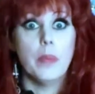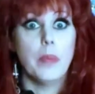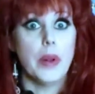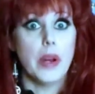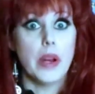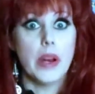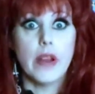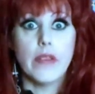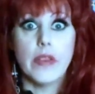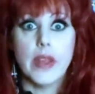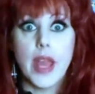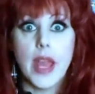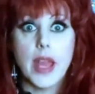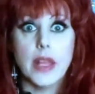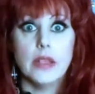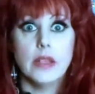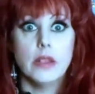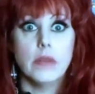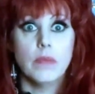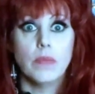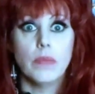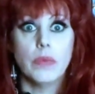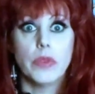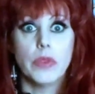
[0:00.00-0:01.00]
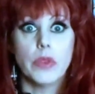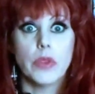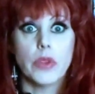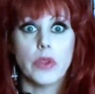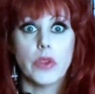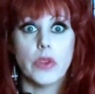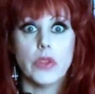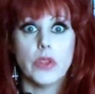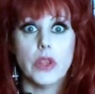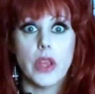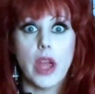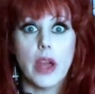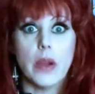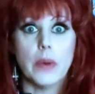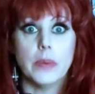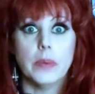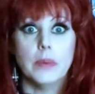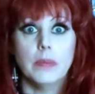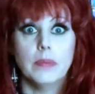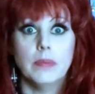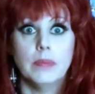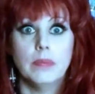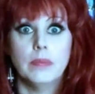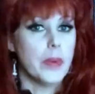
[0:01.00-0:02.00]
put it over your head, good to go.
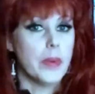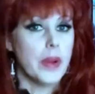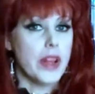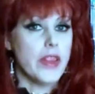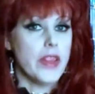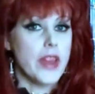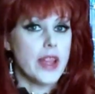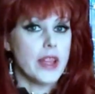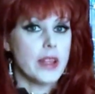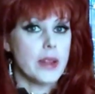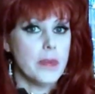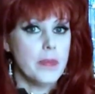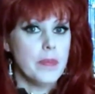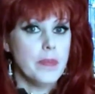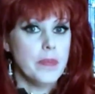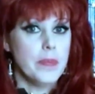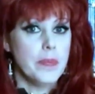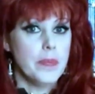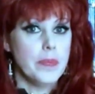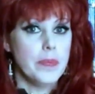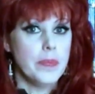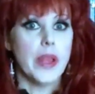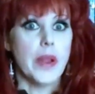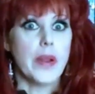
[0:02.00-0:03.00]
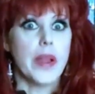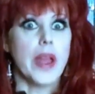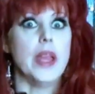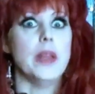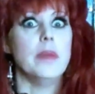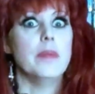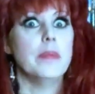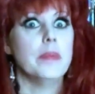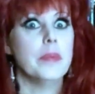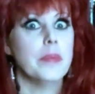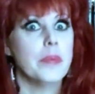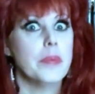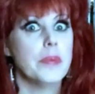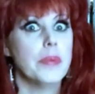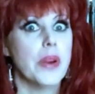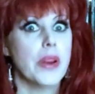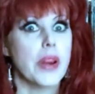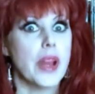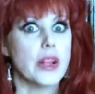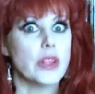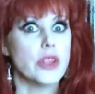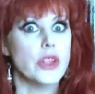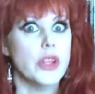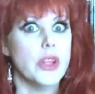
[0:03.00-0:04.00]
What do you think? Okay,
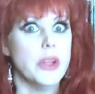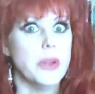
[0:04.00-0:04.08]
product